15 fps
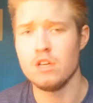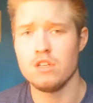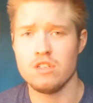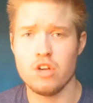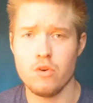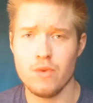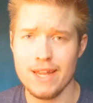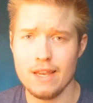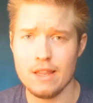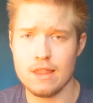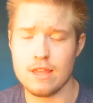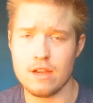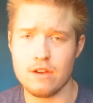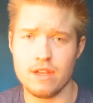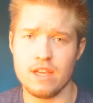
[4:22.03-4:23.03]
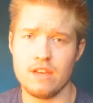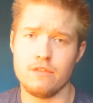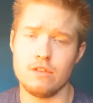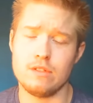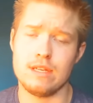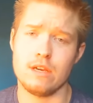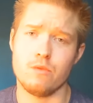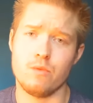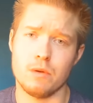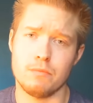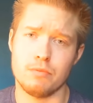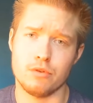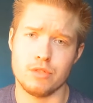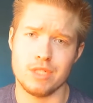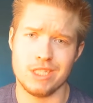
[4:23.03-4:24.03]
So, in theory, if you take one
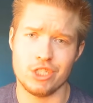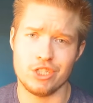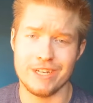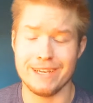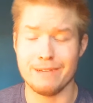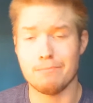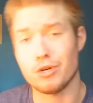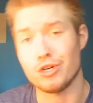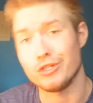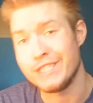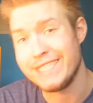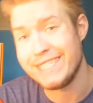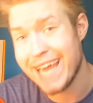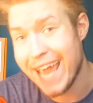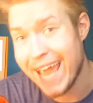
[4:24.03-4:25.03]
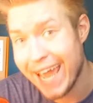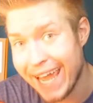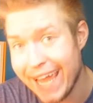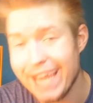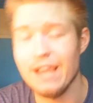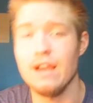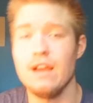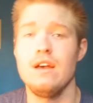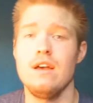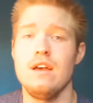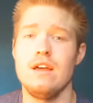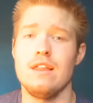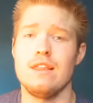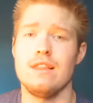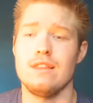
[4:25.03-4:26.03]
protein shake per day,
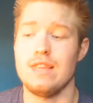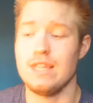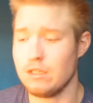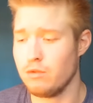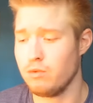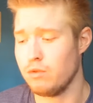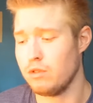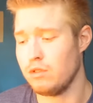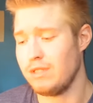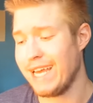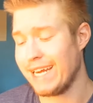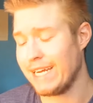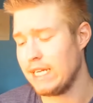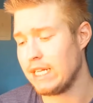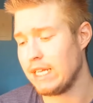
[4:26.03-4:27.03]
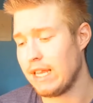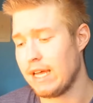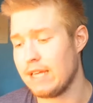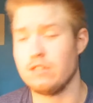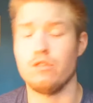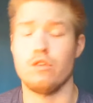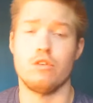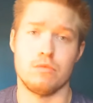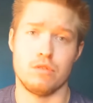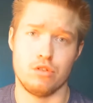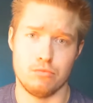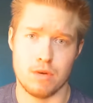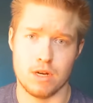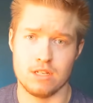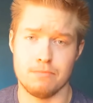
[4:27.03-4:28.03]
this would technically last you almost
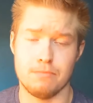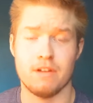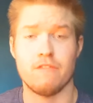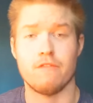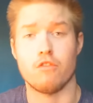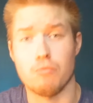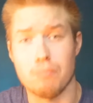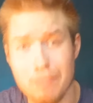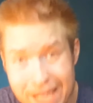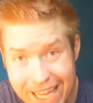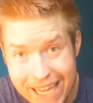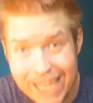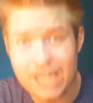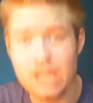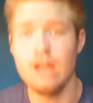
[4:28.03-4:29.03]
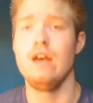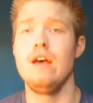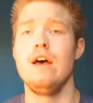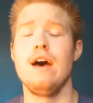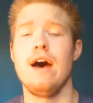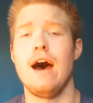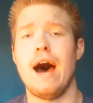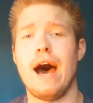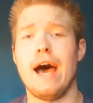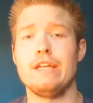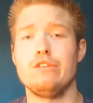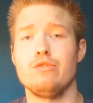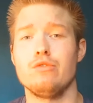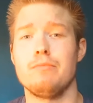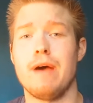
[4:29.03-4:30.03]
two months. But for me, I
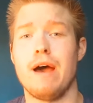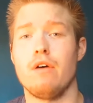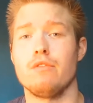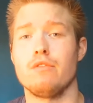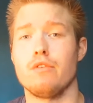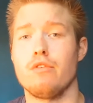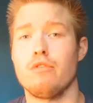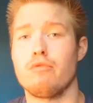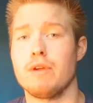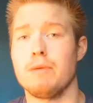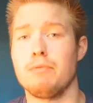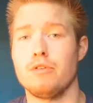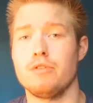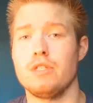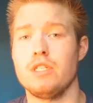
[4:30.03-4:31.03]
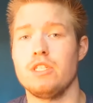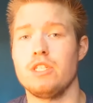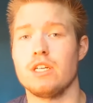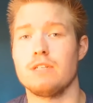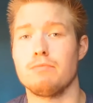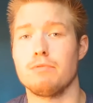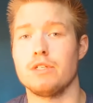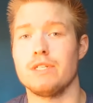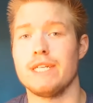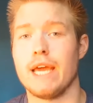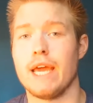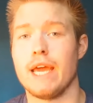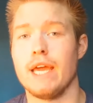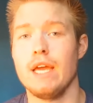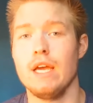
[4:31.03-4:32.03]
do about three protein shakes per
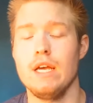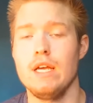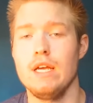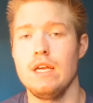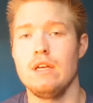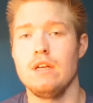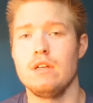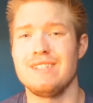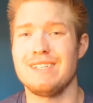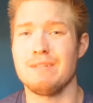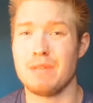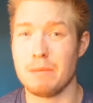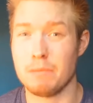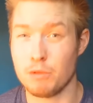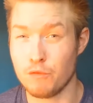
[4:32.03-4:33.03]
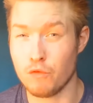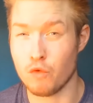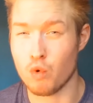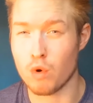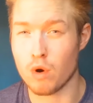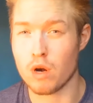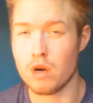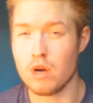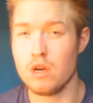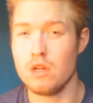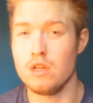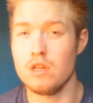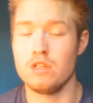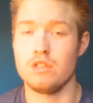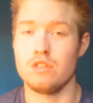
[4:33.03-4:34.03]
day, sometimes four.
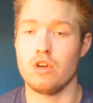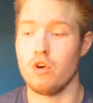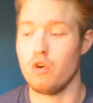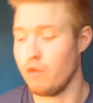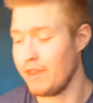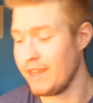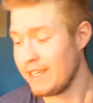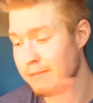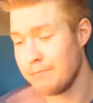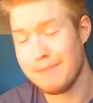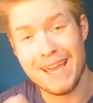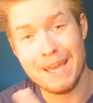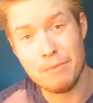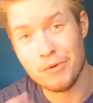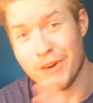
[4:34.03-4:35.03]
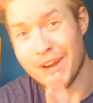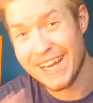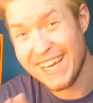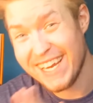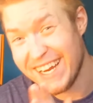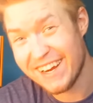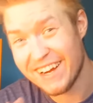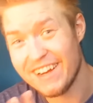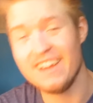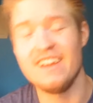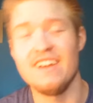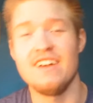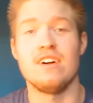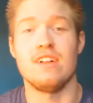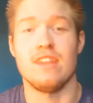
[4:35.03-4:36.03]
So, this baby right here
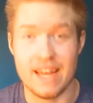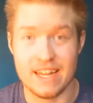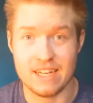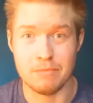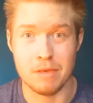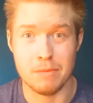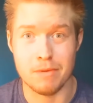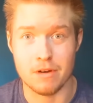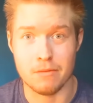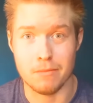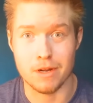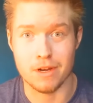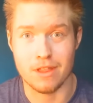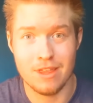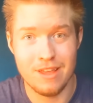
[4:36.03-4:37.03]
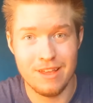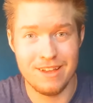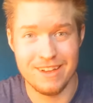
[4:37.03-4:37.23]
lasts me about a month.